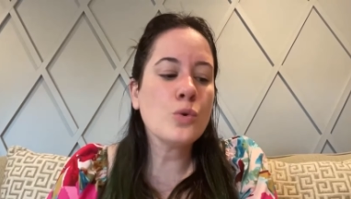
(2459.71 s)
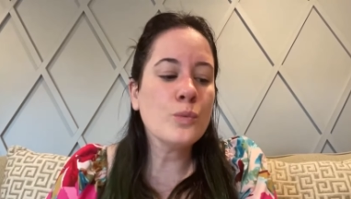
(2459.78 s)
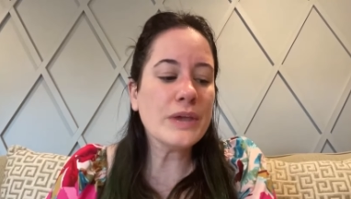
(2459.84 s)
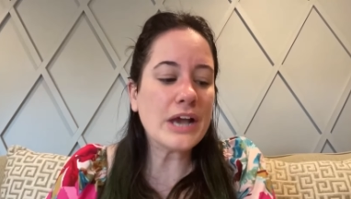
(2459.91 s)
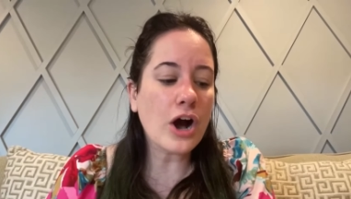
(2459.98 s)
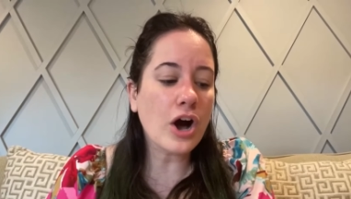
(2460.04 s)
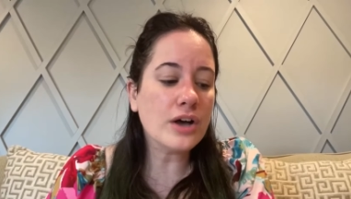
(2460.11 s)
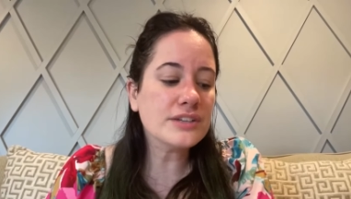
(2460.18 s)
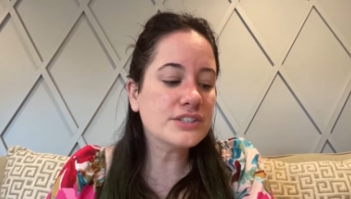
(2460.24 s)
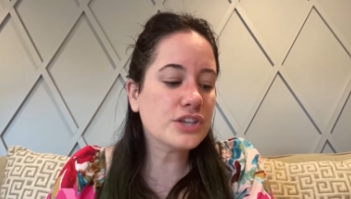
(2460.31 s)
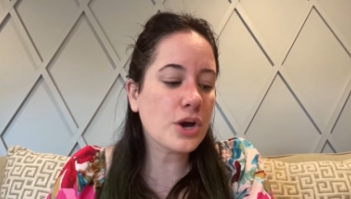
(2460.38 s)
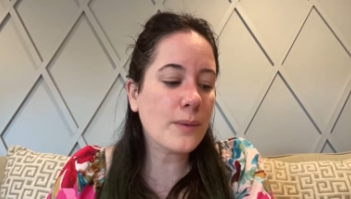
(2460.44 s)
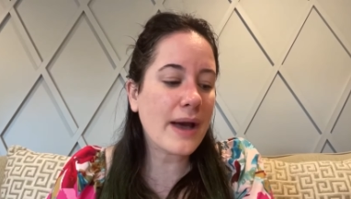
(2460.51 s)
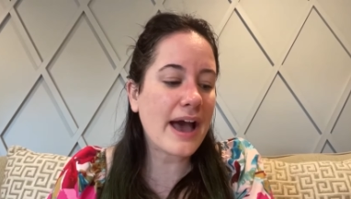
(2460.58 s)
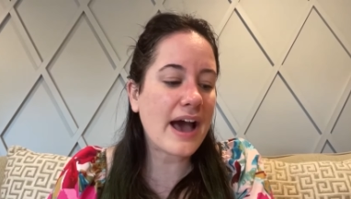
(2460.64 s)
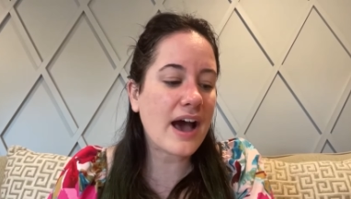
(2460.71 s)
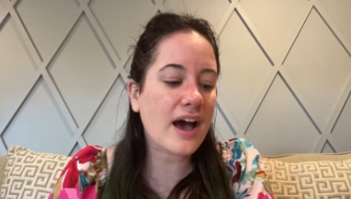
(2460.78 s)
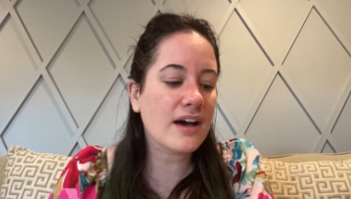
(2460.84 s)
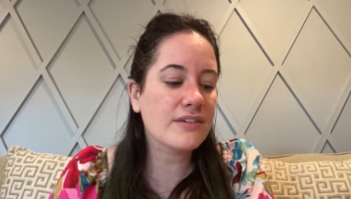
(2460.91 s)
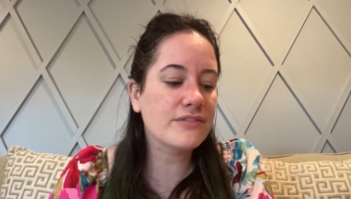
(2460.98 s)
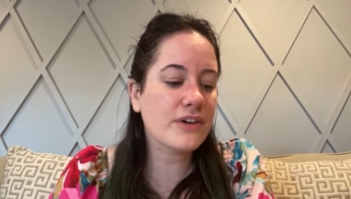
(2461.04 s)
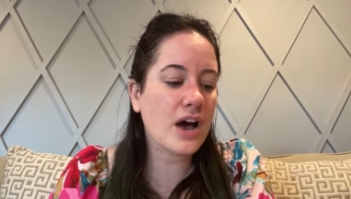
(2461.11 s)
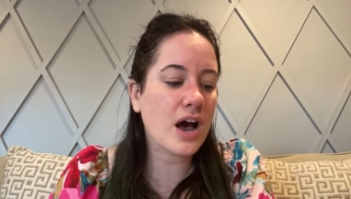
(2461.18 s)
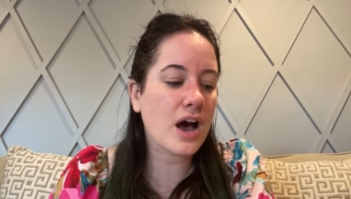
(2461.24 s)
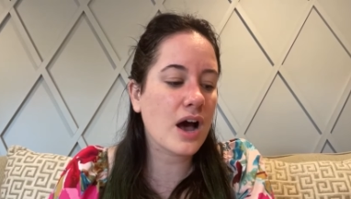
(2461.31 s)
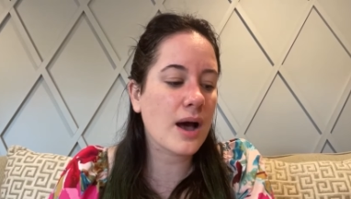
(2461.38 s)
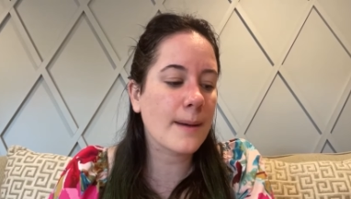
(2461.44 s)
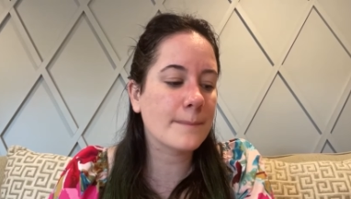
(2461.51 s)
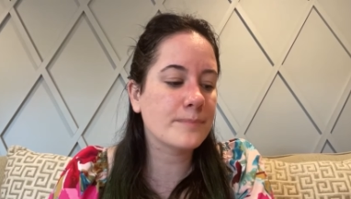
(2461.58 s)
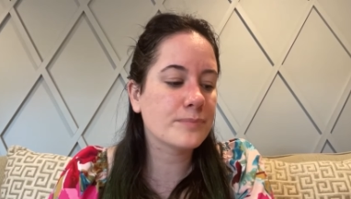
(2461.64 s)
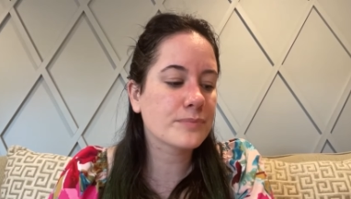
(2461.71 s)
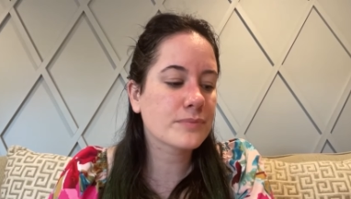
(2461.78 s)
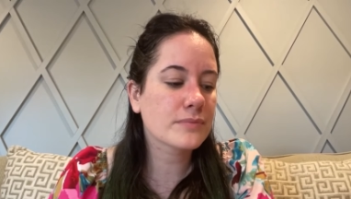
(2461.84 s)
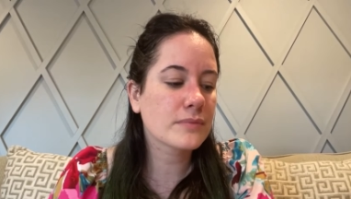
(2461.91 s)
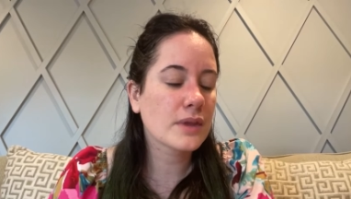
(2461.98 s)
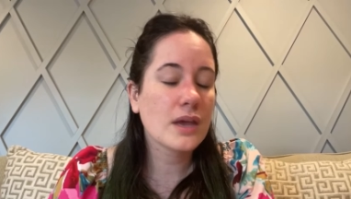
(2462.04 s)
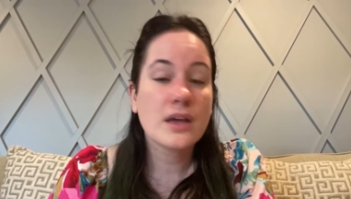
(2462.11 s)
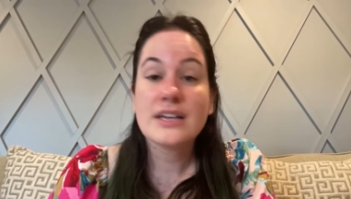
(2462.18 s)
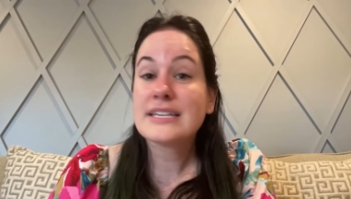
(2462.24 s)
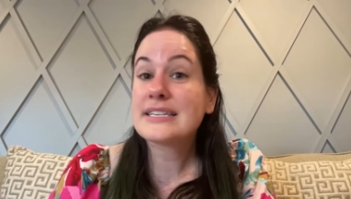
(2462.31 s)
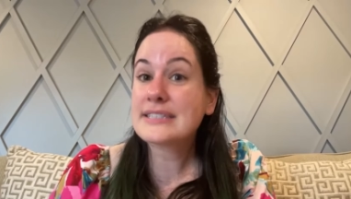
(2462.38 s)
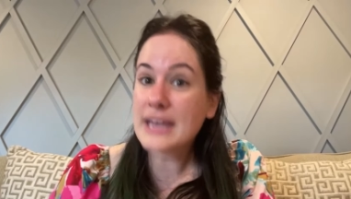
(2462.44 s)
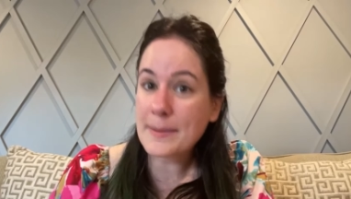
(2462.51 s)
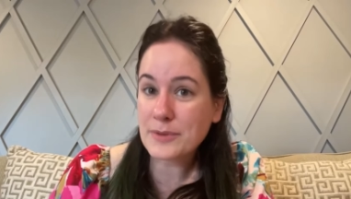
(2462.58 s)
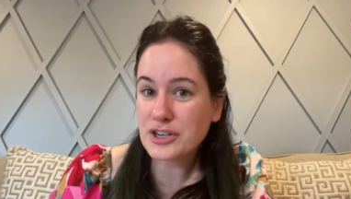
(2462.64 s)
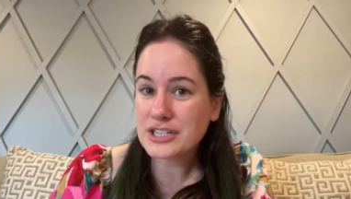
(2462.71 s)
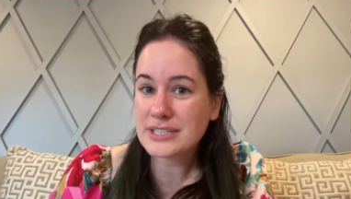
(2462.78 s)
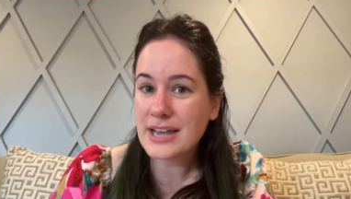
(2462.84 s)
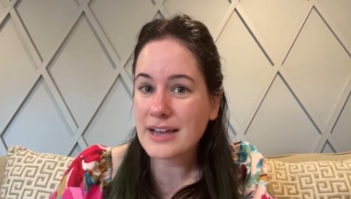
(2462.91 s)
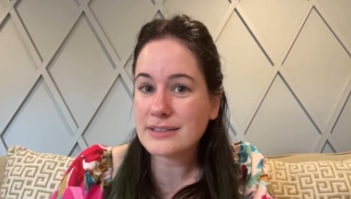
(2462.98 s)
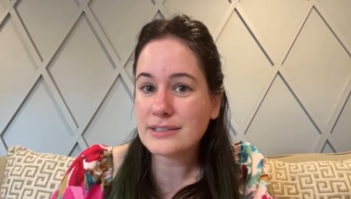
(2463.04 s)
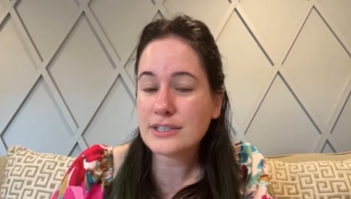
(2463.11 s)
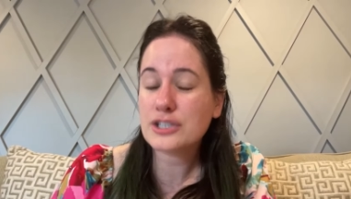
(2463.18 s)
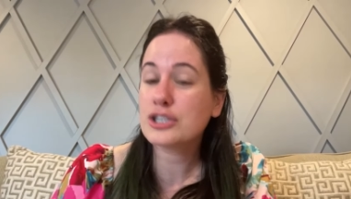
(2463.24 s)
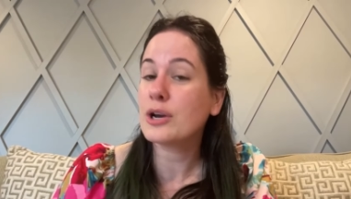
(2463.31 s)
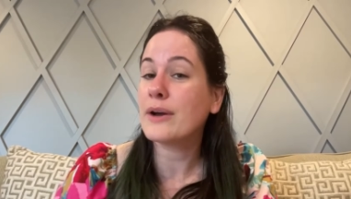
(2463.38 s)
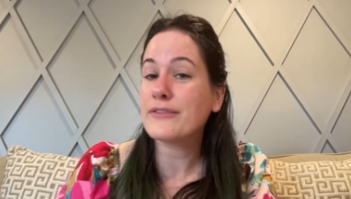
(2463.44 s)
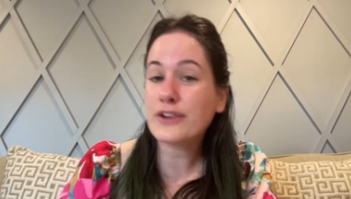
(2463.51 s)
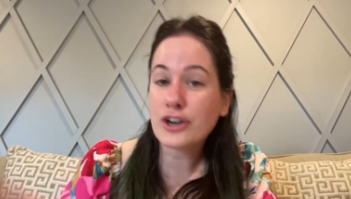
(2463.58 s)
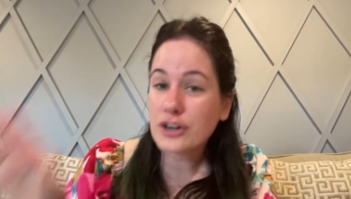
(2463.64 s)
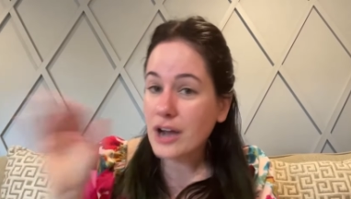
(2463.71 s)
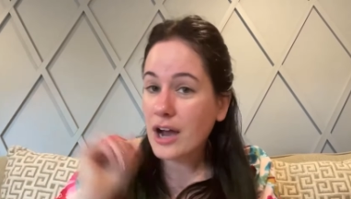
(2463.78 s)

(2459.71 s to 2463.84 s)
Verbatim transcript: We also have, um, summer scents. So if you're